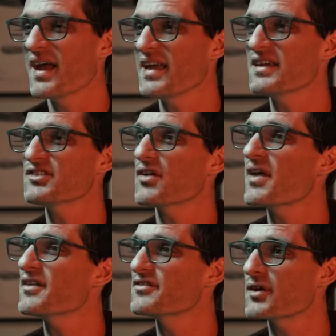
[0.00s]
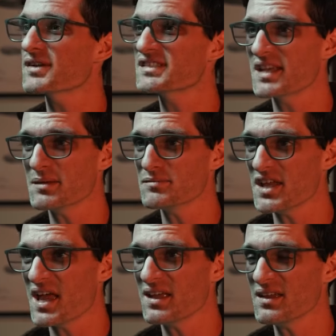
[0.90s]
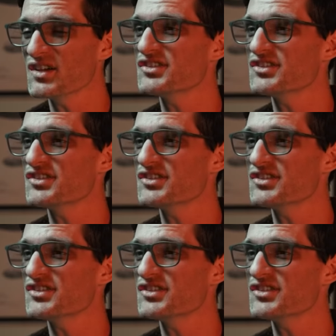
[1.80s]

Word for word: And on that very same day,